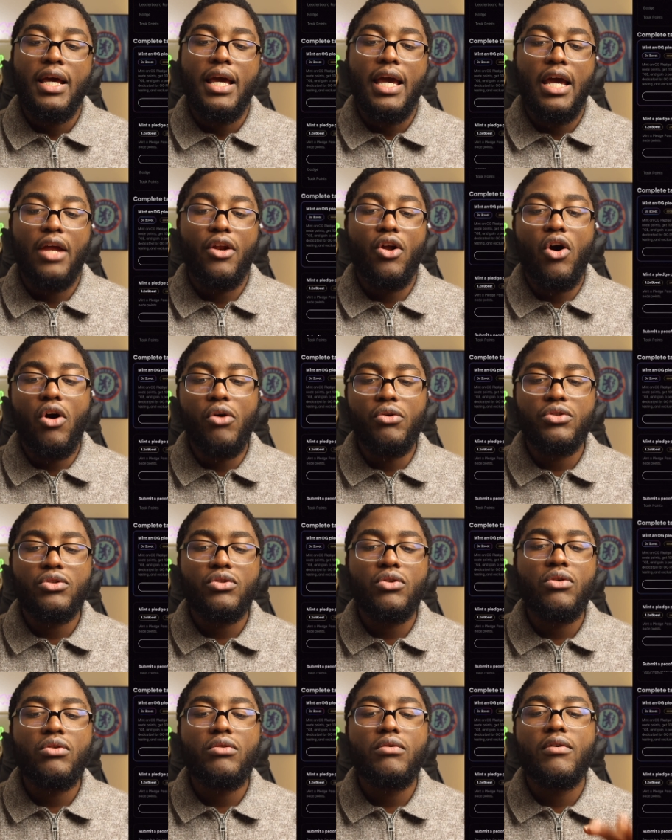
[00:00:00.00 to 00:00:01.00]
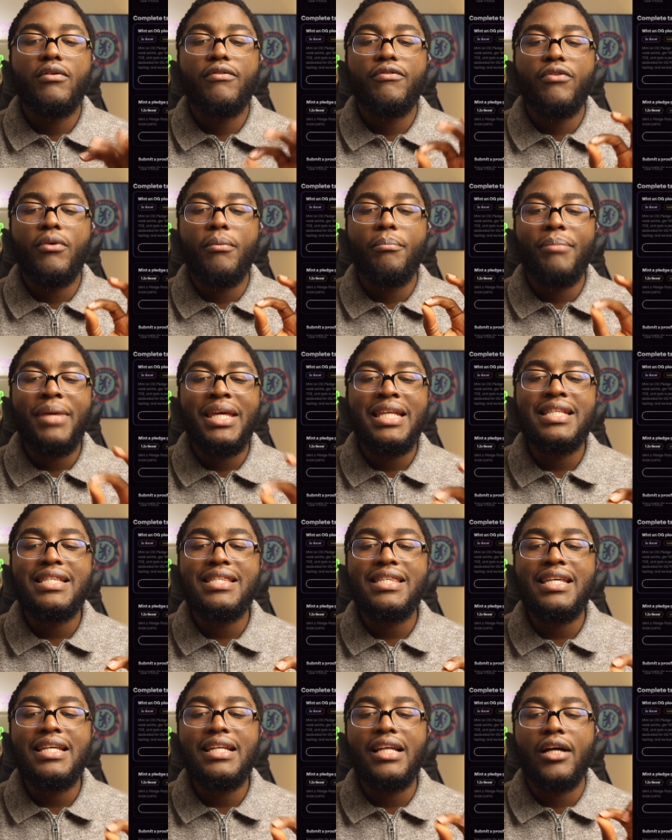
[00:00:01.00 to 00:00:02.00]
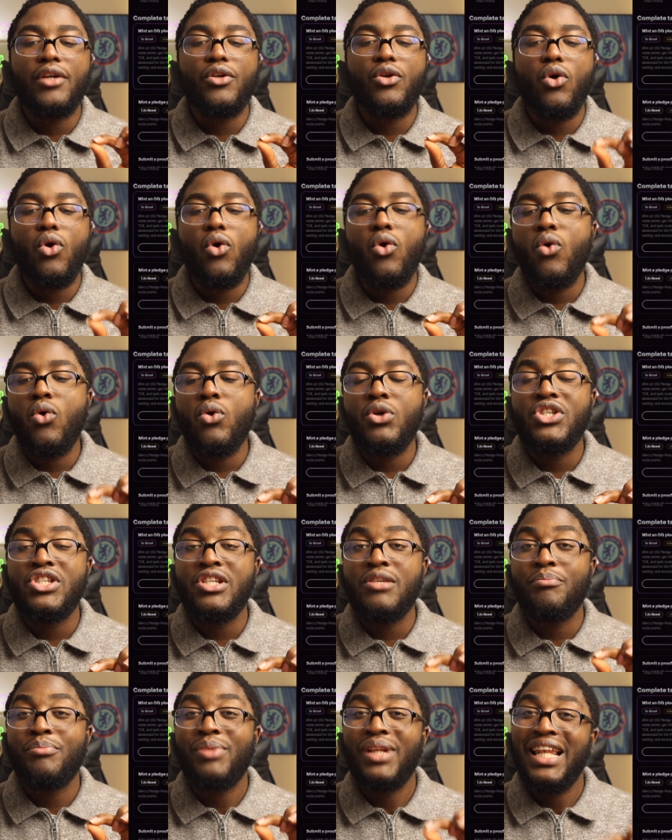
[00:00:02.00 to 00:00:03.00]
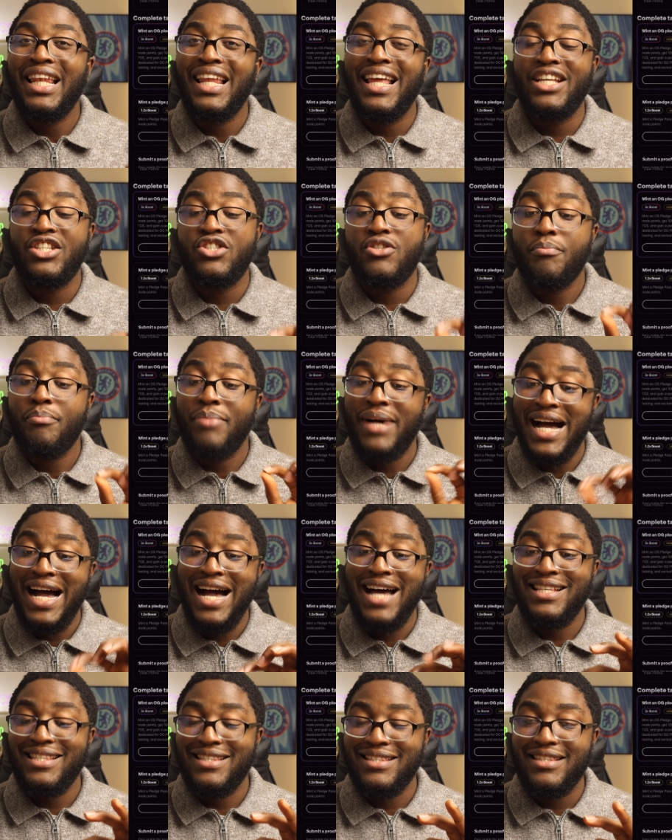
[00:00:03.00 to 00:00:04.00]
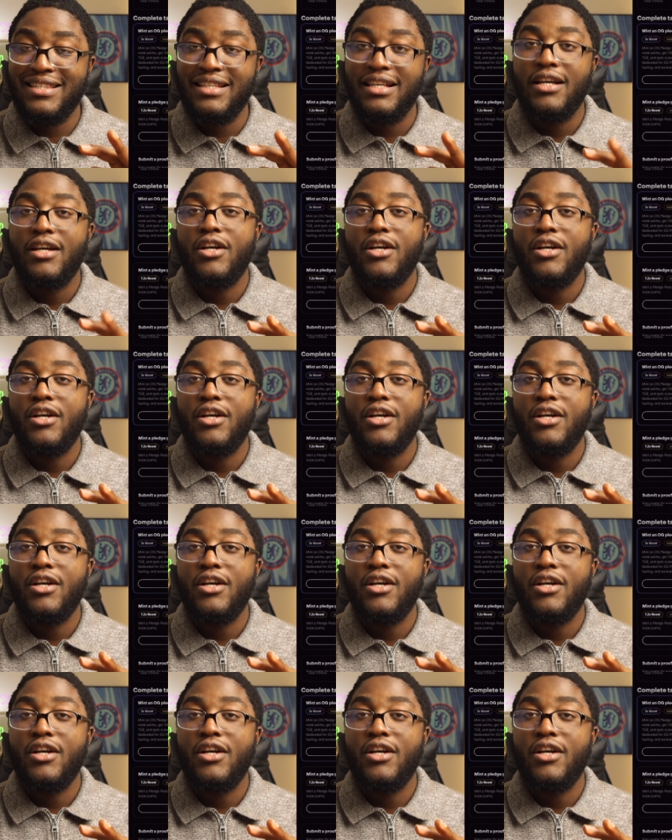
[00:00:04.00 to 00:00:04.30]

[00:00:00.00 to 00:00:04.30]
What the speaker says: And also, for minting an OG pledge pass,